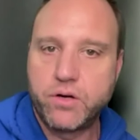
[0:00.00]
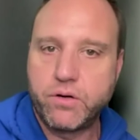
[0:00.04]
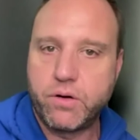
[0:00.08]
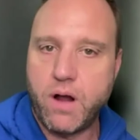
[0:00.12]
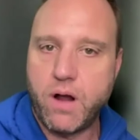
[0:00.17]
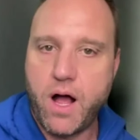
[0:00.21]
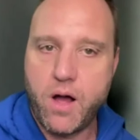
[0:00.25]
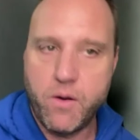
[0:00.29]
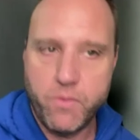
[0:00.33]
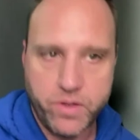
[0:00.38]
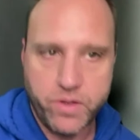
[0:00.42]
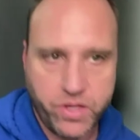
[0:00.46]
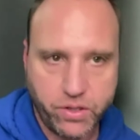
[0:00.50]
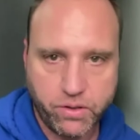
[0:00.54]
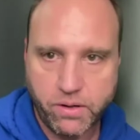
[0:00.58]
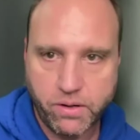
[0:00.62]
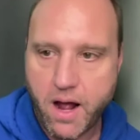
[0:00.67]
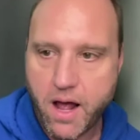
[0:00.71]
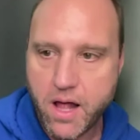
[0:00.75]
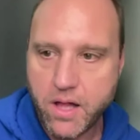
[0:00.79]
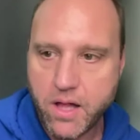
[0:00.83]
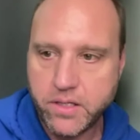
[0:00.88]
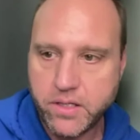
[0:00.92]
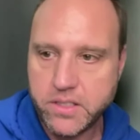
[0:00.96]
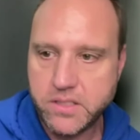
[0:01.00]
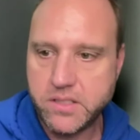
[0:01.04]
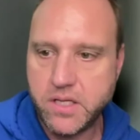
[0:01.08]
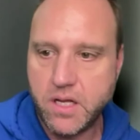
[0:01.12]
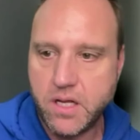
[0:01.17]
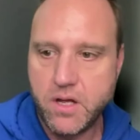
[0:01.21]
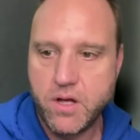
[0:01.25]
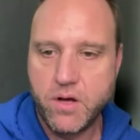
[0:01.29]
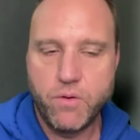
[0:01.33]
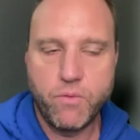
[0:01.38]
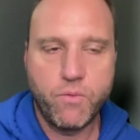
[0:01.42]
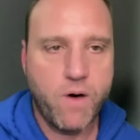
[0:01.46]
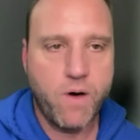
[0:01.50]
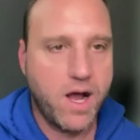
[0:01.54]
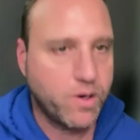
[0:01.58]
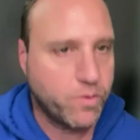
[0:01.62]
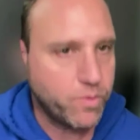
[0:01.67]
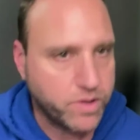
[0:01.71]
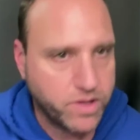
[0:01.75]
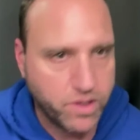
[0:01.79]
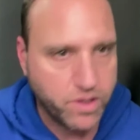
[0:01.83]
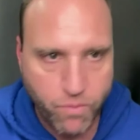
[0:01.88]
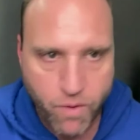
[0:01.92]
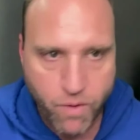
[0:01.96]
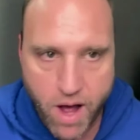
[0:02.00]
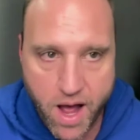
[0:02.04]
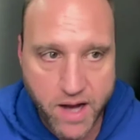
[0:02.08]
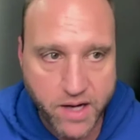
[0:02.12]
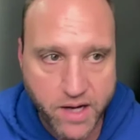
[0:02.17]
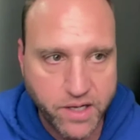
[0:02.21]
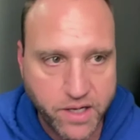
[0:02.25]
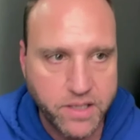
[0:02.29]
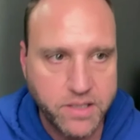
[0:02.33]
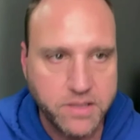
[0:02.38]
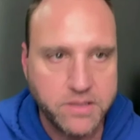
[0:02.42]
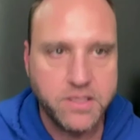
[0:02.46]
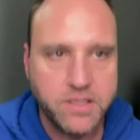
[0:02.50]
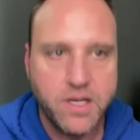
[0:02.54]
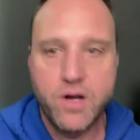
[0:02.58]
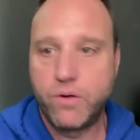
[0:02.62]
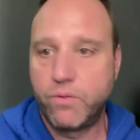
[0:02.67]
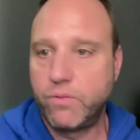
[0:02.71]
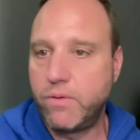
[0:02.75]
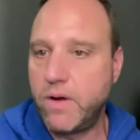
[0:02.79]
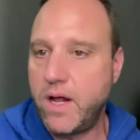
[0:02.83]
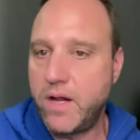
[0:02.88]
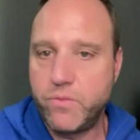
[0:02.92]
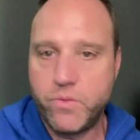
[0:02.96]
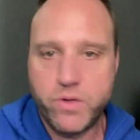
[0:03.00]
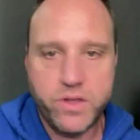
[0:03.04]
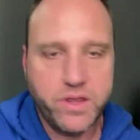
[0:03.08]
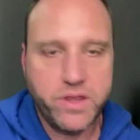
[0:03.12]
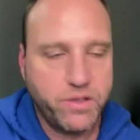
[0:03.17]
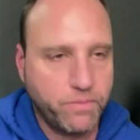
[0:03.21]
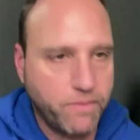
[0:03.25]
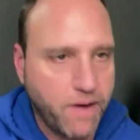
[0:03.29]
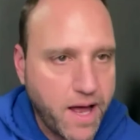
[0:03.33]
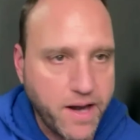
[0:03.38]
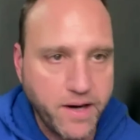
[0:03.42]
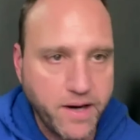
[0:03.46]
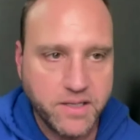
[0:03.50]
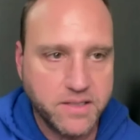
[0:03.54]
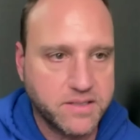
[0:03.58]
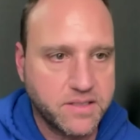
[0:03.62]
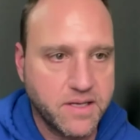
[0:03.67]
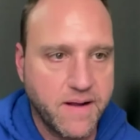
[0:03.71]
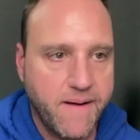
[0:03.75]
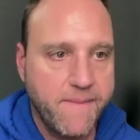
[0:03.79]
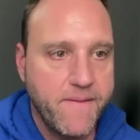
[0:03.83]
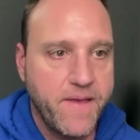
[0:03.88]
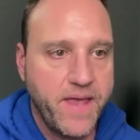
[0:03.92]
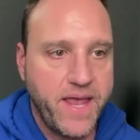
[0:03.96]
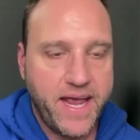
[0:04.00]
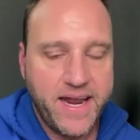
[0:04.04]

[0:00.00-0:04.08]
Crawl with the crawlers, walk with the walkers, run with the runners.